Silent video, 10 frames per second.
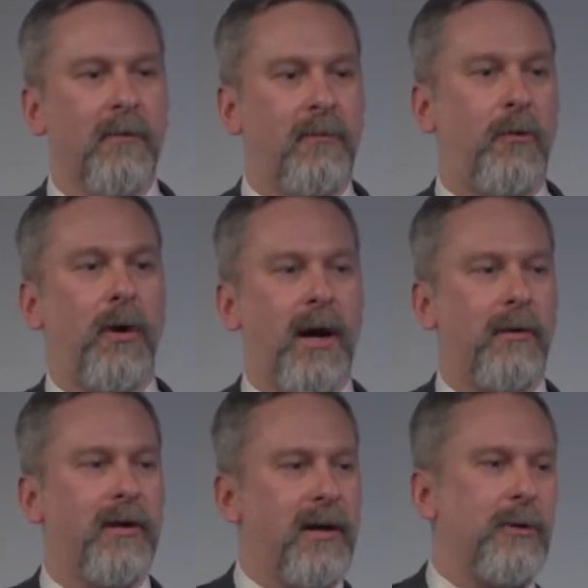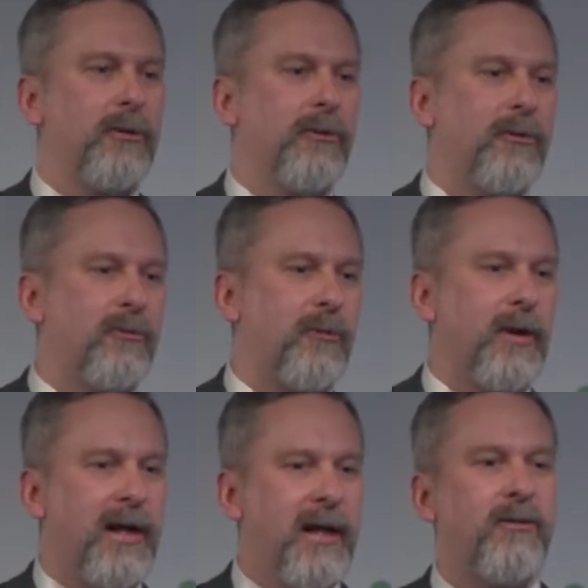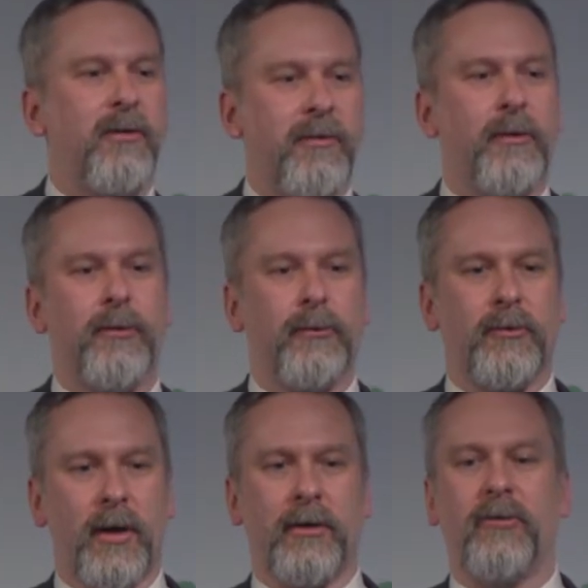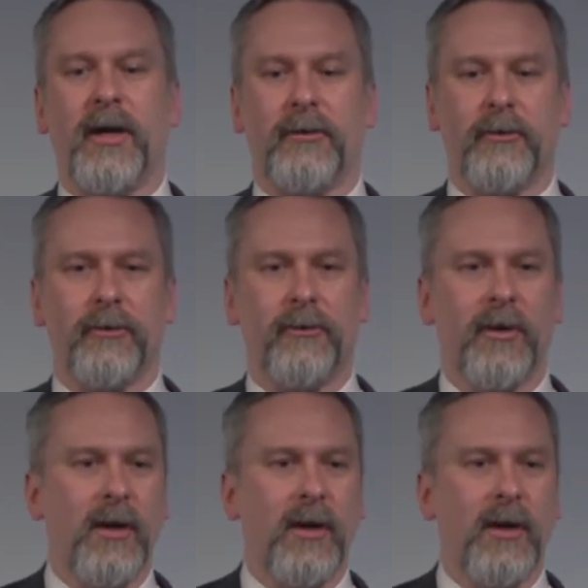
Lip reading: 4-hour demos for each of those contractors.